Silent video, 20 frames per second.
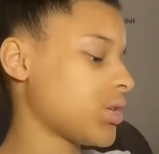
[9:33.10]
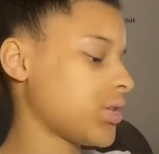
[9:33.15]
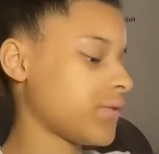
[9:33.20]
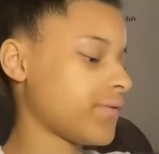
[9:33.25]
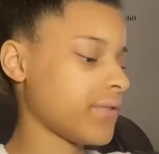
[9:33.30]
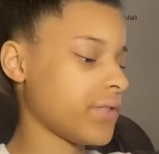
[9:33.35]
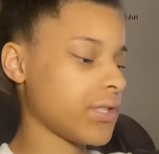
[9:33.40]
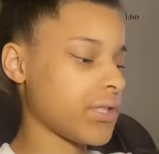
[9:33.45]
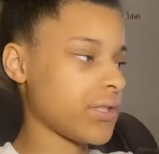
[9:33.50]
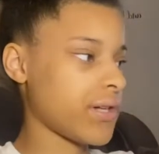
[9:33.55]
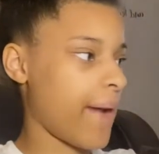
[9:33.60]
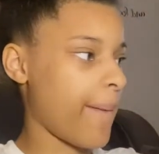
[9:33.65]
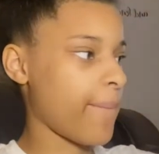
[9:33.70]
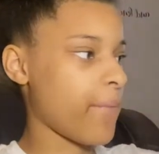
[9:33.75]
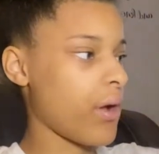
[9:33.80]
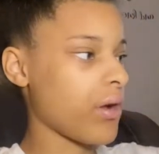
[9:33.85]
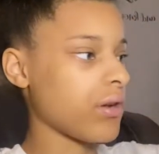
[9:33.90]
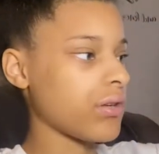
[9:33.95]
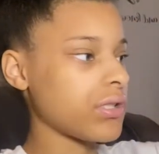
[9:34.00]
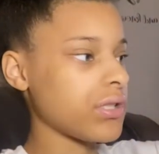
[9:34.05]
for the strap.
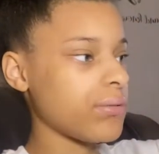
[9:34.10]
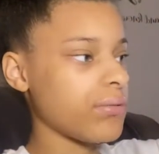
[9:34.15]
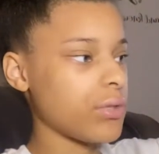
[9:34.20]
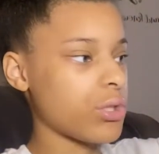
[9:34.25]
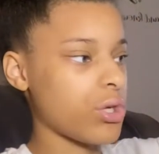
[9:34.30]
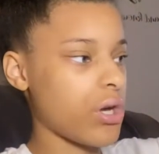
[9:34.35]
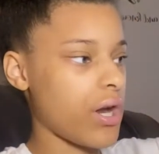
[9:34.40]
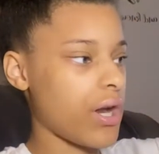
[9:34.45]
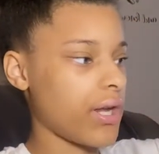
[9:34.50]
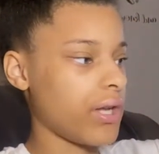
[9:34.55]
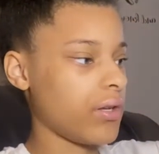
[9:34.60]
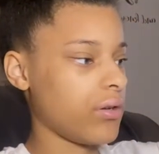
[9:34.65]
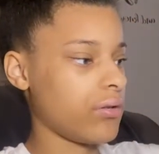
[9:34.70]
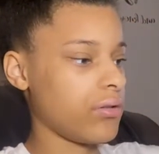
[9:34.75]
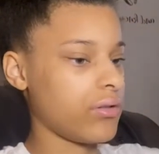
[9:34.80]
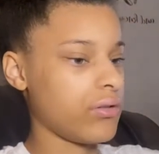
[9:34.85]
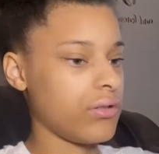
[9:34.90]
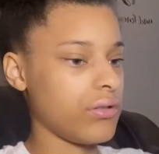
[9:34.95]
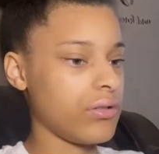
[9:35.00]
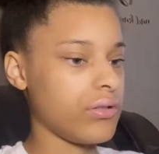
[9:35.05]
Y'all go see me try it
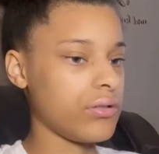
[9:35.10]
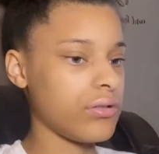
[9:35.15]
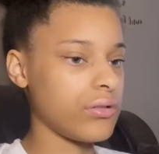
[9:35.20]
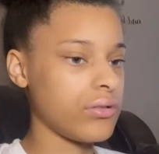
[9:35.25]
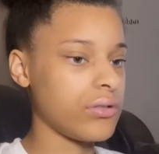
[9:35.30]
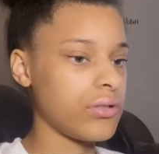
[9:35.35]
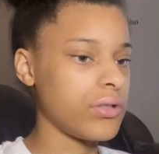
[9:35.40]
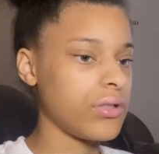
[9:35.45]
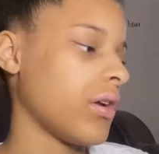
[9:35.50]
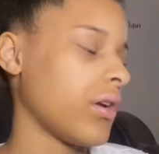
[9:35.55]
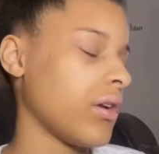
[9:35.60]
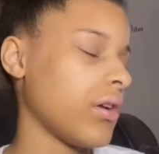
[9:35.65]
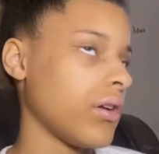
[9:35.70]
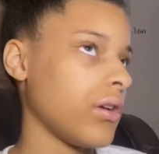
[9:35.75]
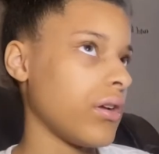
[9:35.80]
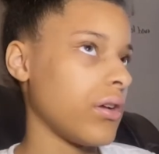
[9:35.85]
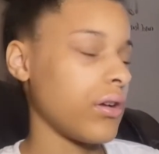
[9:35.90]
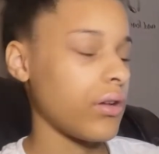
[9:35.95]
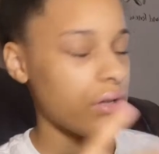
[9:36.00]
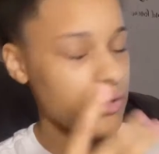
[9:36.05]
on.
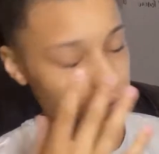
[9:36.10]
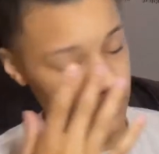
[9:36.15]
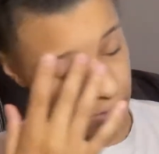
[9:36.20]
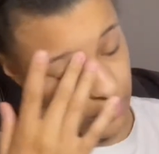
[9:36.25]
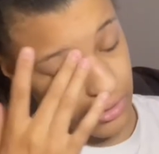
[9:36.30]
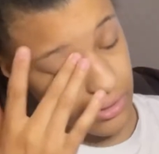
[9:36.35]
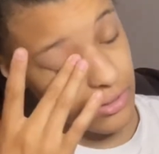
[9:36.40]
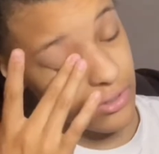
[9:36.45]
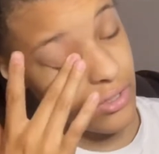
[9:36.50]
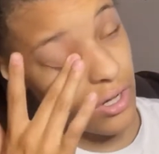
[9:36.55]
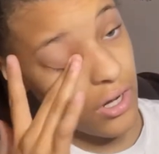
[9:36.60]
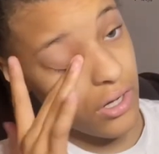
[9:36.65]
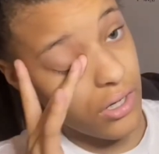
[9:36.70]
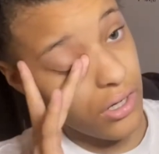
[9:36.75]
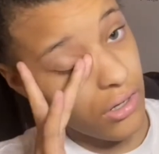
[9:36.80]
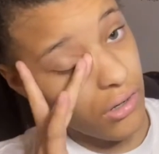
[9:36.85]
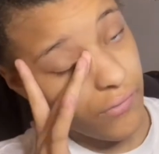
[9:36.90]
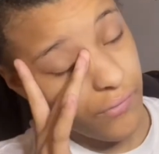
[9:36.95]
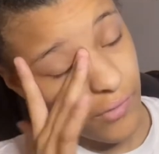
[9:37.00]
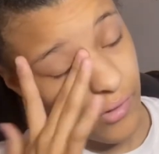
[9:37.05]
Y'all
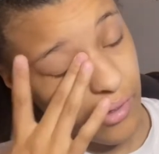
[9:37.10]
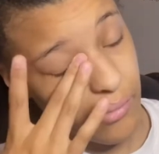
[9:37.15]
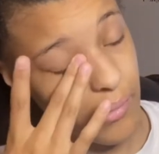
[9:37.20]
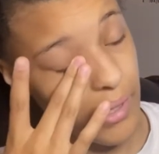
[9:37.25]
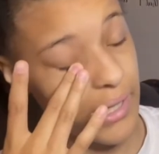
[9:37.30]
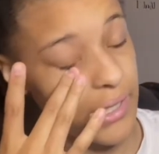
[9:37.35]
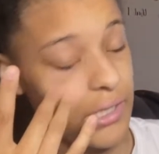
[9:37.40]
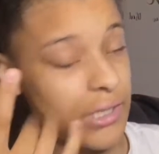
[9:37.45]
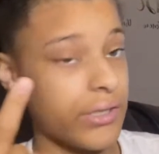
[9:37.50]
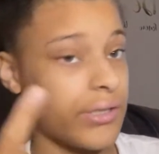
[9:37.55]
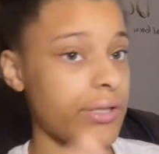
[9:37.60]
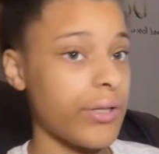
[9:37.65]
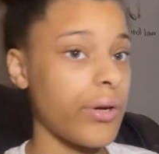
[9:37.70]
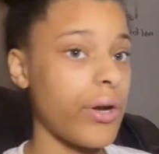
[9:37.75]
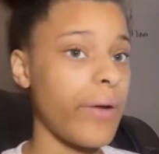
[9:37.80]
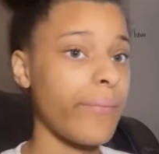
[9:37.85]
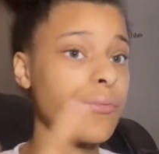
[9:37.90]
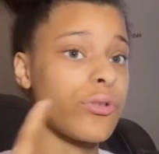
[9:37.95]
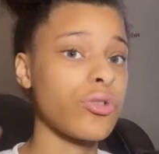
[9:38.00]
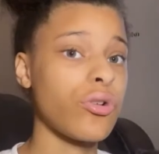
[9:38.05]
can go follow my
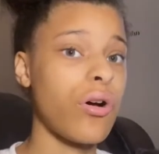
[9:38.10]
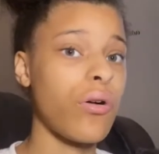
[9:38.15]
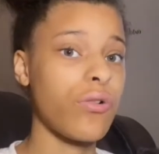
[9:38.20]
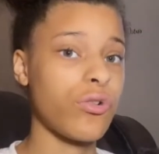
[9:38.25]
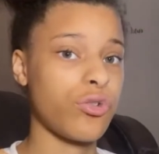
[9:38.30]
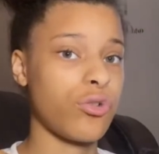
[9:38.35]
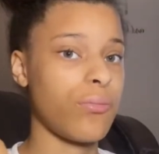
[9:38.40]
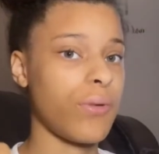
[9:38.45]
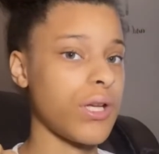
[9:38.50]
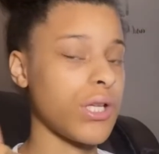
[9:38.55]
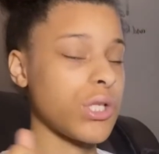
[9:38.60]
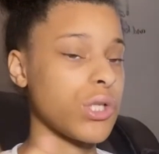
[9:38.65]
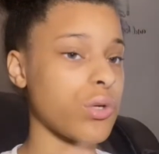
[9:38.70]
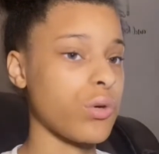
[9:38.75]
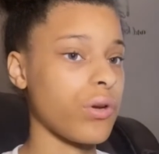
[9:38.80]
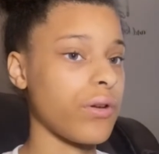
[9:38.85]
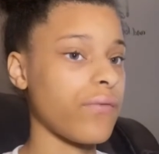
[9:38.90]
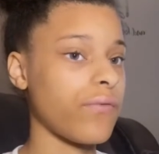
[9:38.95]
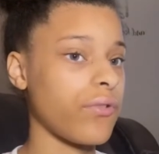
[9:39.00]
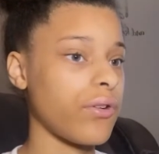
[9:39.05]
Instagram. It's always on my
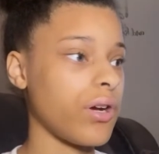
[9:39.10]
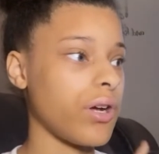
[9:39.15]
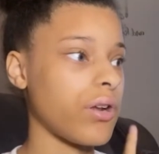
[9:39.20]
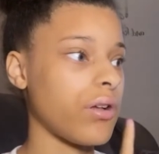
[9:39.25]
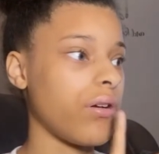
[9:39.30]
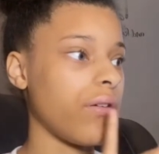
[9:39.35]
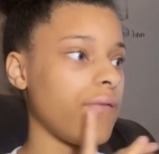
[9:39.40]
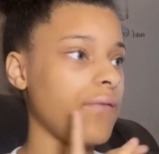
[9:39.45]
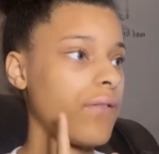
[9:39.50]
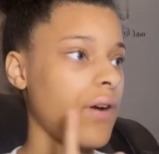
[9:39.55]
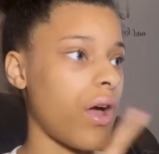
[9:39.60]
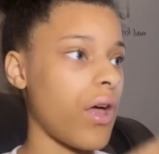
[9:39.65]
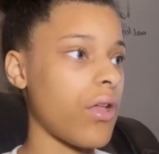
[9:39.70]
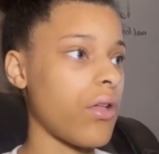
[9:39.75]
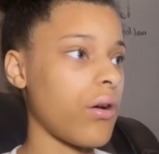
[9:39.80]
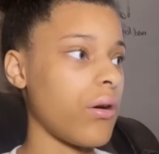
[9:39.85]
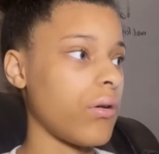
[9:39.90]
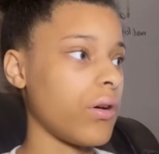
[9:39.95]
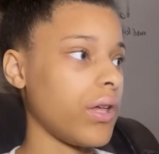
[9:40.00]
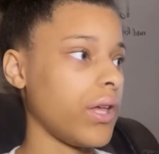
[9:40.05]
screen for y'all to go
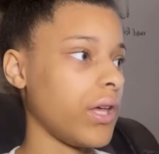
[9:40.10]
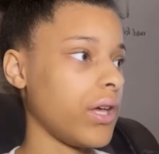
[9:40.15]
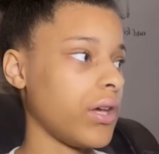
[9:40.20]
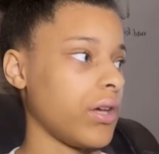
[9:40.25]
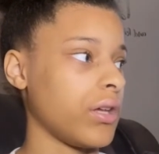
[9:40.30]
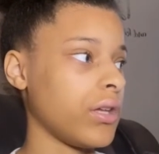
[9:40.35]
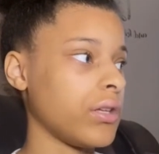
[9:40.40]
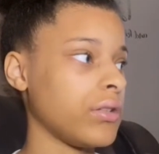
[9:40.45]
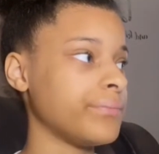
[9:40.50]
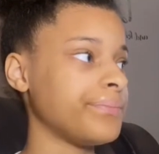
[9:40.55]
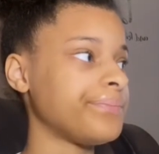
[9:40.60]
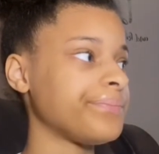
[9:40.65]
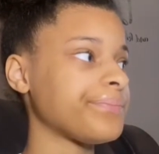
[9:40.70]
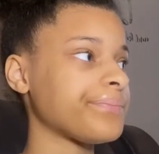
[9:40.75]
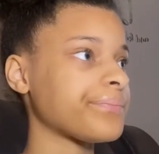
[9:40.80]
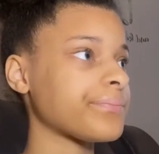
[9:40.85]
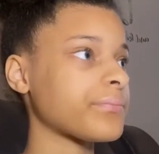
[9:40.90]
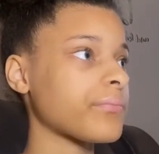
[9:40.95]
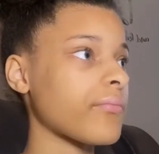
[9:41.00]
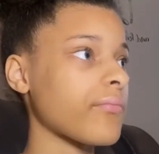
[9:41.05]
follow. And
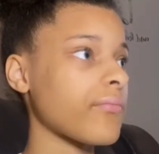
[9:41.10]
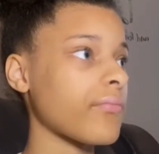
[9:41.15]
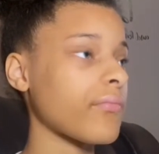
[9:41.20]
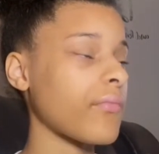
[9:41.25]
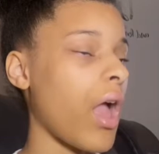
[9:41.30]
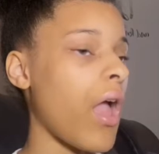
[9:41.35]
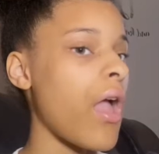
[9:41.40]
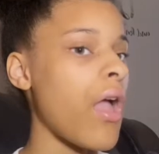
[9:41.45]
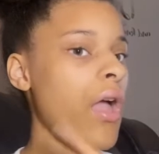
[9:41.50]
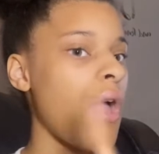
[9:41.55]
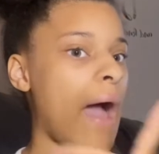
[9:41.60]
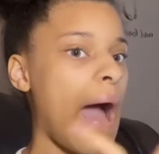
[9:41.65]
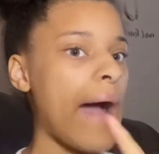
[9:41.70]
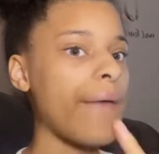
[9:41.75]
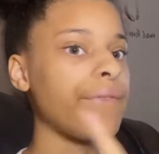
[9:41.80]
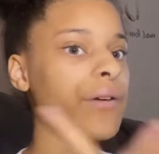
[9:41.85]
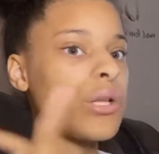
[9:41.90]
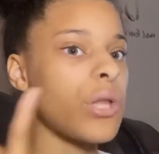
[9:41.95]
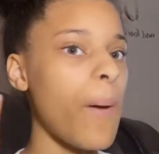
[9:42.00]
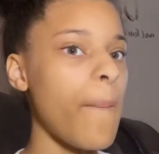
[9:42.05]
I
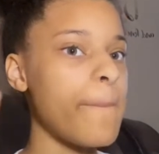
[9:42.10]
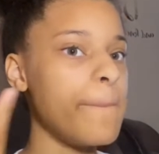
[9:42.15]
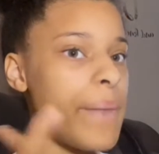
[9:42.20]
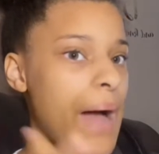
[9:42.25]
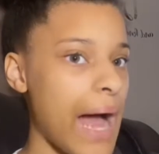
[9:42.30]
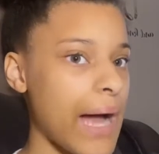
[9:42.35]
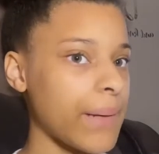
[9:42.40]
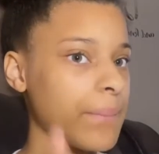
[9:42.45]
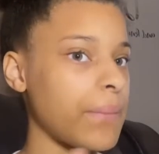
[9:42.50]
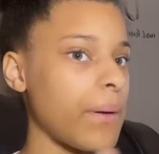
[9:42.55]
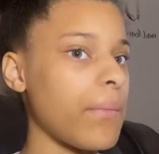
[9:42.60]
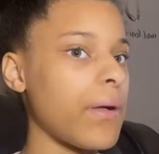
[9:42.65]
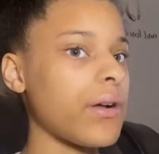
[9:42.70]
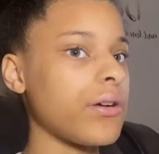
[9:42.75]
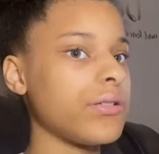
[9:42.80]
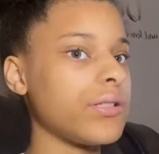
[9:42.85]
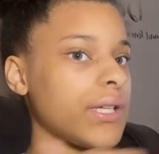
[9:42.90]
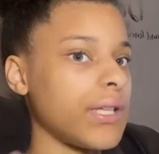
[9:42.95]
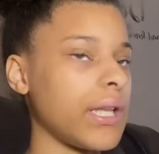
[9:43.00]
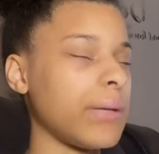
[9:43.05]
follow back, but I'm not
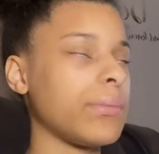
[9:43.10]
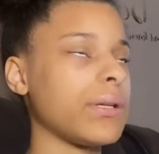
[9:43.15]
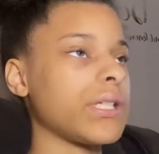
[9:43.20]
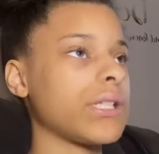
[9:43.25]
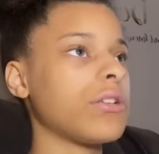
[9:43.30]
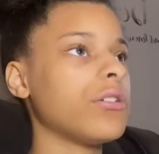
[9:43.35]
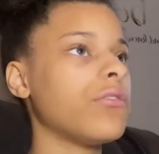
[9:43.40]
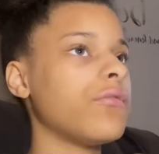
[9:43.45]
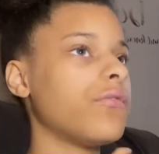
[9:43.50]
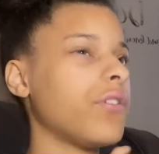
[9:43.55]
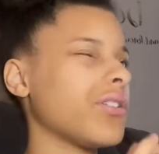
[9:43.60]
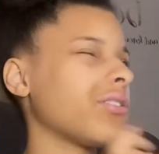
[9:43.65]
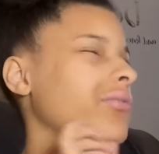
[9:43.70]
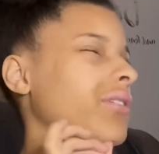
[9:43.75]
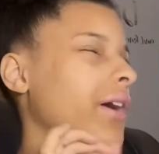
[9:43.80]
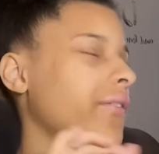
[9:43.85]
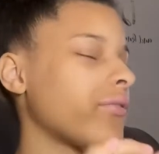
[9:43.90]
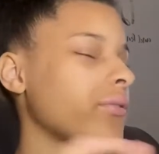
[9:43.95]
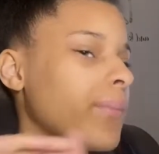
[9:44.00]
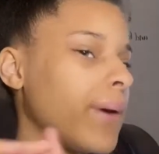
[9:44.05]
gonna say that because I don't follow
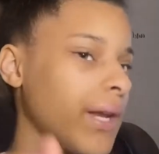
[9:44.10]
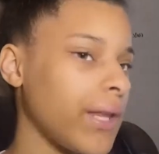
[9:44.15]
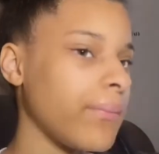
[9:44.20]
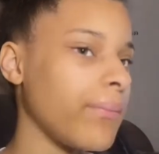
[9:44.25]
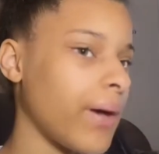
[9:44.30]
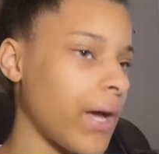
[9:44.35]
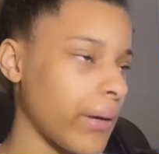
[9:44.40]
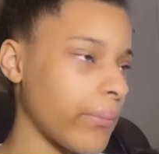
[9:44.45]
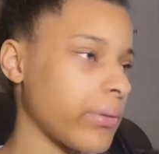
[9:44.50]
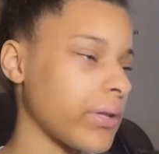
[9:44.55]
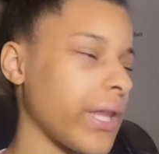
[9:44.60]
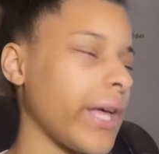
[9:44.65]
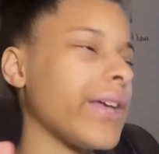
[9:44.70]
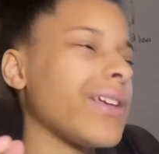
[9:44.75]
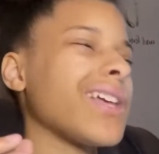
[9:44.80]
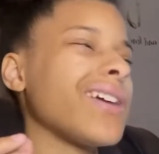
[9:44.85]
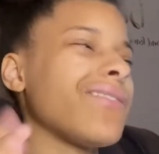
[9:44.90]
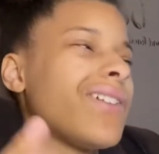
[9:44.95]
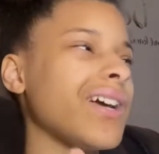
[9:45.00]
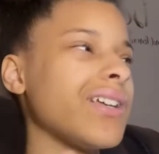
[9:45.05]
everybody back. But
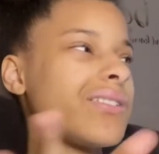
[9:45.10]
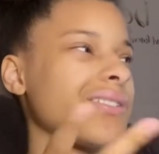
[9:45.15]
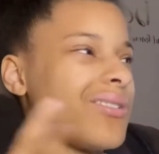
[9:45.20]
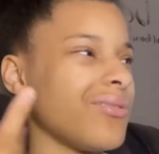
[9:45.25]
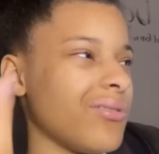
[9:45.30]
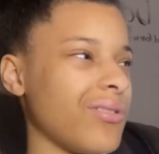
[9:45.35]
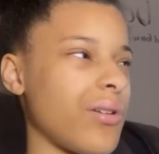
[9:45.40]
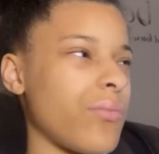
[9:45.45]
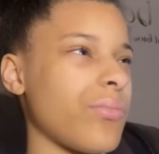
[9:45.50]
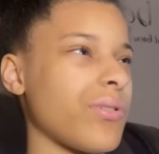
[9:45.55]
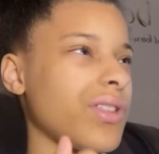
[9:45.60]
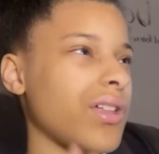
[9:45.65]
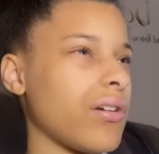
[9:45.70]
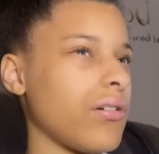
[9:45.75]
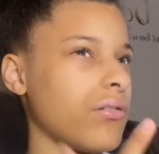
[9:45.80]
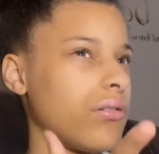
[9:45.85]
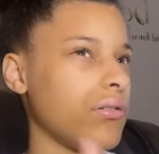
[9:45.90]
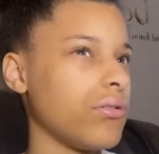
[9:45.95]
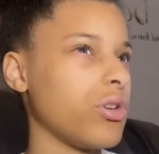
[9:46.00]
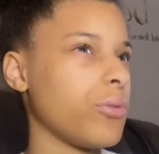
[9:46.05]
like, if I see you and I'll be like,
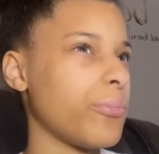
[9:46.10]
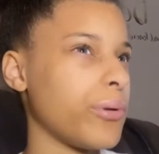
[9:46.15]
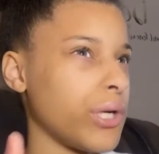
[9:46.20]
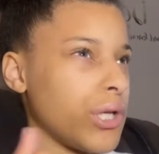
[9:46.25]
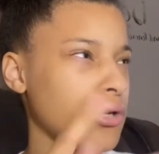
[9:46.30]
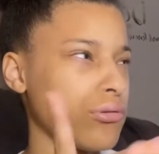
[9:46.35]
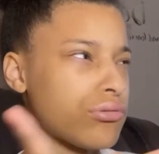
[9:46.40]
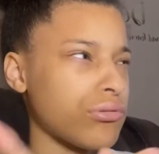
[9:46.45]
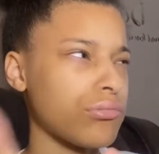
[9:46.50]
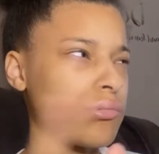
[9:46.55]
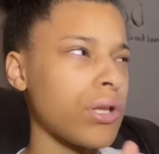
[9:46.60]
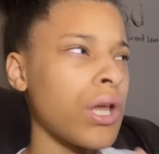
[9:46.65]
oh, you're pretty, but